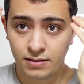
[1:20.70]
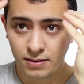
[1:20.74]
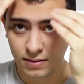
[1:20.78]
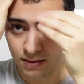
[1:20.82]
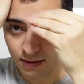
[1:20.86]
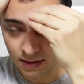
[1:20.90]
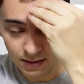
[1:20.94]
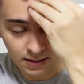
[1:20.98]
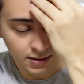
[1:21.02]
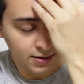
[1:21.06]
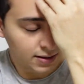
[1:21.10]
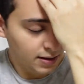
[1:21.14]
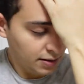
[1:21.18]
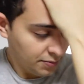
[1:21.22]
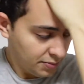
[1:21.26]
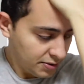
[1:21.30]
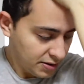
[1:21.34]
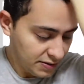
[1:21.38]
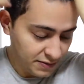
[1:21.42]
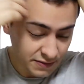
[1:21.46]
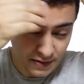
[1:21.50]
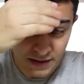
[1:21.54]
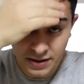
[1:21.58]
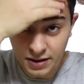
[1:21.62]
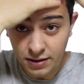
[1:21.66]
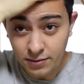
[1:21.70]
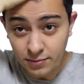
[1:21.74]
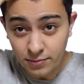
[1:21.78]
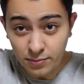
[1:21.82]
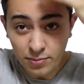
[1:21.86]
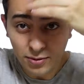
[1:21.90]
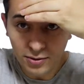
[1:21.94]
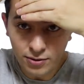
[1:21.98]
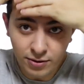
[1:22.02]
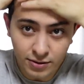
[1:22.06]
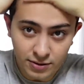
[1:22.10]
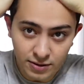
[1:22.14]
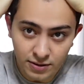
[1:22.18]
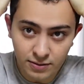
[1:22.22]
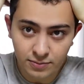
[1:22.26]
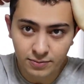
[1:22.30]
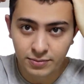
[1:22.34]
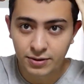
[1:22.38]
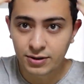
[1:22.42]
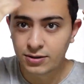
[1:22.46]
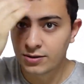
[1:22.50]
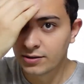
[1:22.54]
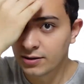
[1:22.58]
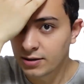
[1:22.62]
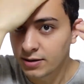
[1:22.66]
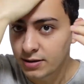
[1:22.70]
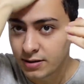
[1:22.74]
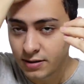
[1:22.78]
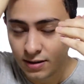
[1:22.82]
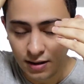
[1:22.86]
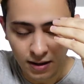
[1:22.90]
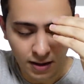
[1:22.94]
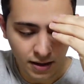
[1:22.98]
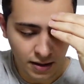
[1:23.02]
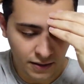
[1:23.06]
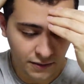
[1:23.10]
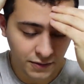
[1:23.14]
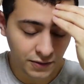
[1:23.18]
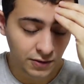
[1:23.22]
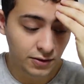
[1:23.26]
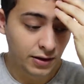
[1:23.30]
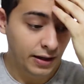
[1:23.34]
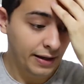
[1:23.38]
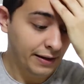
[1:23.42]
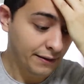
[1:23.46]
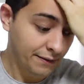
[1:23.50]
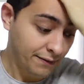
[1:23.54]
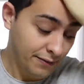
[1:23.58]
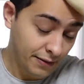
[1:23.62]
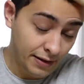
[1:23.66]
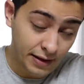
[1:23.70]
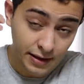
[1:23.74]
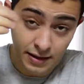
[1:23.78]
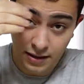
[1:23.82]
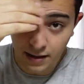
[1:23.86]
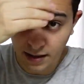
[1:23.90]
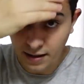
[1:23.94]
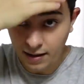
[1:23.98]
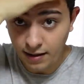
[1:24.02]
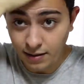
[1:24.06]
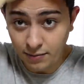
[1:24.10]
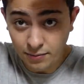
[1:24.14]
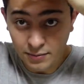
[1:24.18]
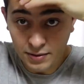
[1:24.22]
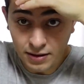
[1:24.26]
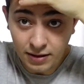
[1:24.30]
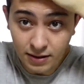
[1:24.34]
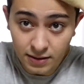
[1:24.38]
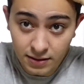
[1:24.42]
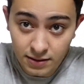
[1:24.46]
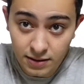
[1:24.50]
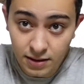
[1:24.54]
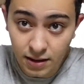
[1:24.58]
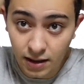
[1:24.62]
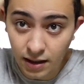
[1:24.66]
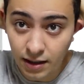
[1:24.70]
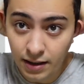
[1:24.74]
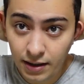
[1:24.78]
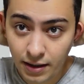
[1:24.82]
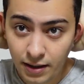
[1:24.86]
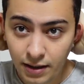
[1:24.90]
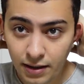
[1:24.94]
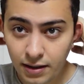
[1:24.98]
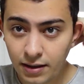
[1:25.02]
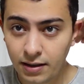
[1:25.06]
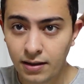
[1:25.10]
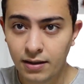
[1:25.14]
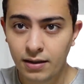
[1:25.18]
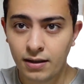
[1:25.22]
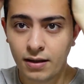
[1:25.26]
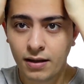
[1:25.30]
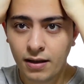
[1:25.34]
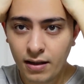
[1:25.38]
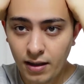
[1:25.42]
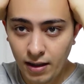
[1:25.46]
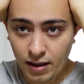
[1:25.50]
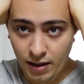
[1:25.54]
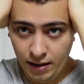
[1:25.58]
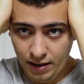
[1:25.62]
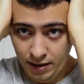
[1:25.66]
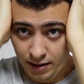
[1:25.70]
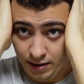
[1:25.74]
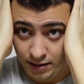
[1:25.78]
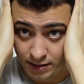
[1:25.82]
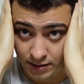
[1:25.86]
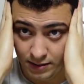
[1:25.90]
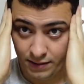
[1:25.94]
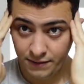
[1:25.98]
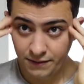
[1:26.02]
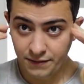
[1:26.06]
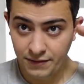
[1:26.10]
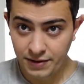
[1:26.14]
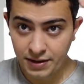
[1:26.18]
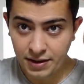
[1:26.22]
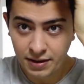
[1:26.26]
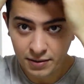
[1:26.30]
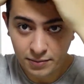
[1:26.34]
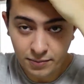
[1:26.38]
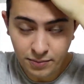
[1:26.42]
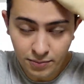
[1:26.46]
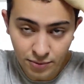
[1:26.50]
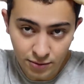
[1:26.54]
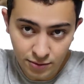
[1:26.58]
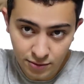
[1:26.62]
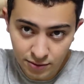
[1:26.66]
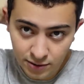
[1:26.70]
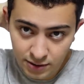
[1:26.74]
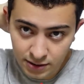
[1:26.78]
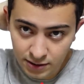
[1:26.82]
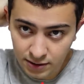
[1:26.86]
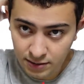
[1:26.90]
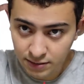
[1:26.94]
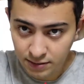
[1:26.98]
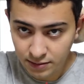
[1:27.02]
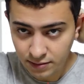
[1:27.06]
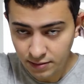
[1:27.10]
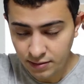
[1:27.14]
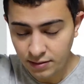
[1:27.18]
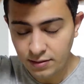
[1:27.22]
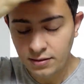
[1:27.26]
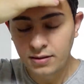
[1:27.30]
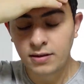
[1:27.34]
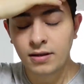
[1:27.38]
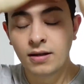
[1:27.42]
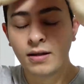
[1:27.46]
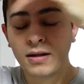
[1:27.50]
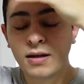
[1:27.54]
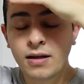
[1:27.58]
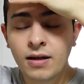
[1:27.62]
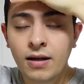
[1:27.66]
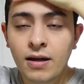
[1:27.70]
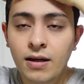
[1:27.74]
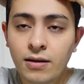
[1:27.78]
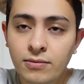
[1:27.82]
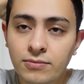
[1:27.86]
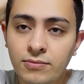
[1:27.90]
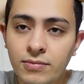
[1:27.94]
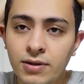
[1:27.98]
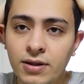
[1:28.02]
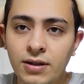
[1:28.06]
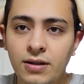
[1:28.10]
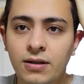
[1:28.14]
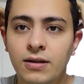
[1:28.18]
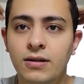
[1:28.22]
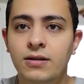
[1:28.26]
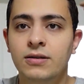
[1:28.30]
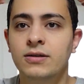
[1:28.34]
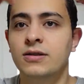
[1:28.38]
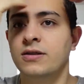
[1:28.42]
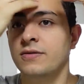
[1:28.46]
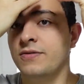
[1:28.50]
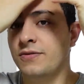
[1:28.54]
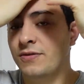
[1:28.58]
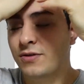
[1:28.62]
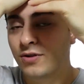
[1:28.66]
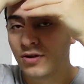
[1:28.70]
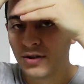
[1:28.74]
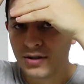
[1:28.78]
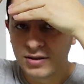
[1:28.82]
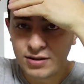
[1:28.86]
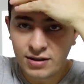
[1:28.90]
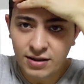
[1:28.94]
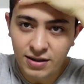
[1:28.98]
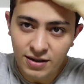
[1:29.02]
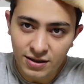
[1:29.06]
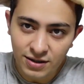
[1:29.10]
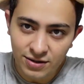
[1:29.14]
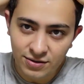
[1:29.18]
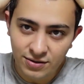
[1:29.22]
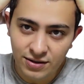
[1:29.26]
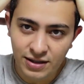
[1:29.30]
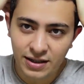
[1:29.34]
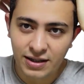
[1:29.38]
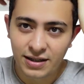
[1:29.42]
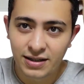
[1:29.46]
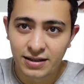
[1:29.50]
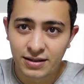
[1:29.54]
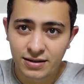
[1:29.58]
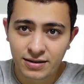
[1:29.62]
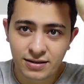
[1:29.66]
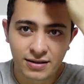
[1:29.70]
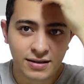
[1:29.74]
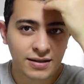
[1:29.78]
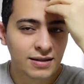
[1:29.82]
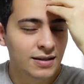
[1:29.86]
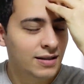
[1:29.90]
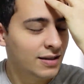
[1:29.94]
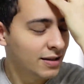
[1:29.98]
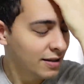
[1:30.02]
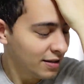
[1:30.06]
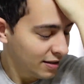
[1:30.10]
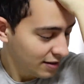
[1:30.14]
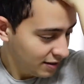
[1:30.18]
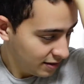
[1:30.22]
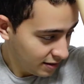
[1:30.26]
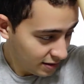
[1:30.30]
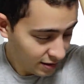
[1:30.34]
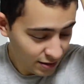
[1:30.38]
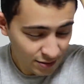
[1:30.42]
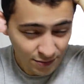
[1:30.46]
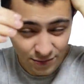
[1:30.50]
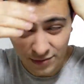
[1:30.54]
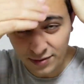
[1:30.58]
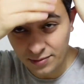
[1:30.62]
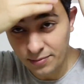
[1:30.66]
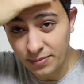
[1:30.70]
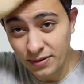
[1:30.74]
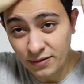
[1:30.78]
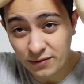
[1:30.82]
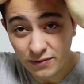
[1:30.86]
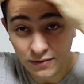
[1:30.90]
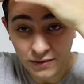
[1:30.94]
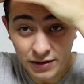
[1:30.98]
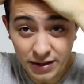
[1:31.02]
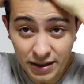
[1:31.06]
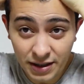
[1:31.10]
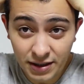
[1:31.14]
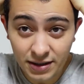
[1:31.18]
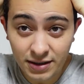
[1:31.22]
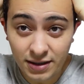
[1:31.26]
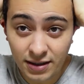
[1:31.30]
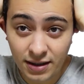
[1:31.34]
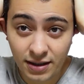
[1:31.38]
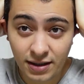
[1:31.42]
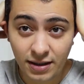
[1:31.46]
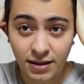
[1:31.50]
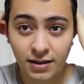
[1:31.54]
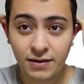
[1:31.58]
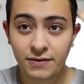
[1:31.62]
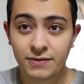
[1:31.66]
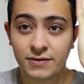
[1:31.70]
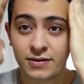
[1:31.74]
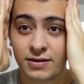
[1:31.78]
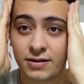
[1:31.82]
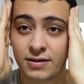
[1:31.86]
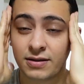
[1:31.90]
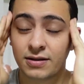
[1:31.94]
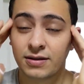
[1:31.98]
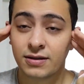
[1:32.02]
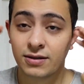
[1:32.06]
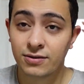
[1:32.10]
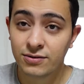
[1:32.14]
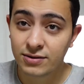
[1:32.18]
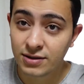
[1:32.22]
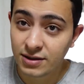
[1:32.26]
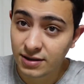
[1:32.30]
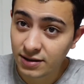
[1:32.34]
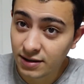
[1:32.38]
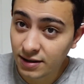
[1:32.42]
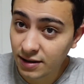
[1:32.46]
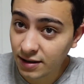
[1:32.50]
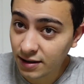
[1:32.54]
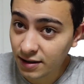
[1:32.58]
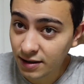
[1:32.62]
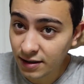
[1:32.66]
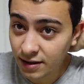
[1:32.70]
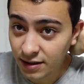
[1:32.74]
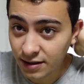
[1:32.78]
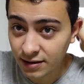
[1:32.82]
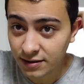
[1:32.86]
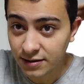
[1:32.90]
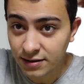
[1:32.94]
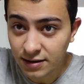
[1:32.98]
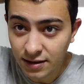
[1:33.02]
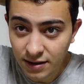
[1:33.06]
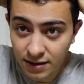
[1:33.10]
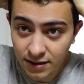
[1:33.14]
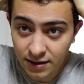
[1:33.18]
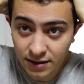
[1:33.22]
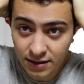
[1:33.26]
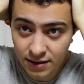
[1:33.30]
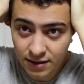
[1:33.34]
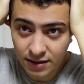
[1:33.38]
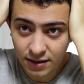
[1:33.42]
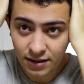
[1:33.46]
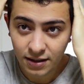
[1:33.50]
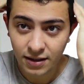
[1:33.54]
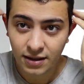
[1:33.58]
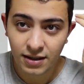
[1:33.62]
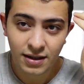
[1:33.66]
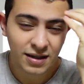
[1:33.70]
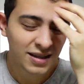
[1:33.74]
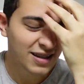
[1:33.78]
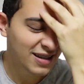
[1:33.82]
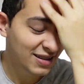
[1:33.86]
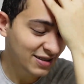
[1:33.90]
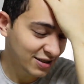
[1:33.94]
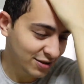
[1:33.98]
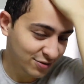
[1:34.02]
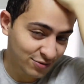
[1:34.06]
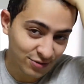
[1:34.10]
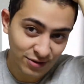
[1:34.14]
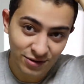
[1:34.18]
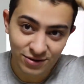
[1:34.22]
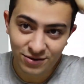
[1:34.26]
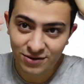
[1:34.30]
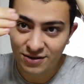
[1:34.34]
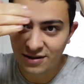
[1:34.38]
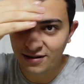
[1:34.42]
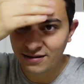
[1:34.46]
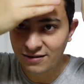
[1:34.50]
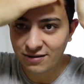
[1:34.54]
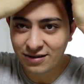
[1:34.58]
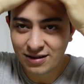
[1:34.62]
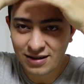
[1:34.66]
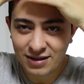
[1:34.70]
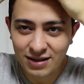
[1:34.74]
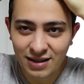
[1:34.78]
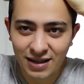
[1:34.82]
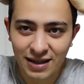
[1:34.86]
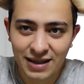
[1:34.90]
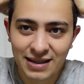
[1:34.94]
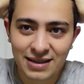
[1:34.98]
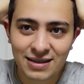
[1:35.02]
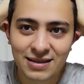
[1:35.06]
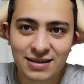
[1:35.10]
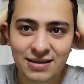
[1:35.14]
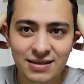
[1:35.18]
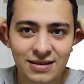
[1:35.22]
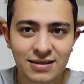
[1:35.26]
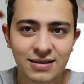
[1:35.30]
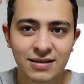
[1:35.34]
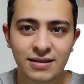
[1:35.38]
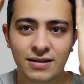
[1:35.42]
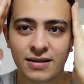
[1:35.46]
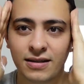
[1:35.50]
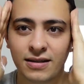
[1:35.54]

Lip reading: This step is very important because if you have hair like me, dry hair, it's very important because if not, your hair will be very dry after using the hair dryer and it will not look nice.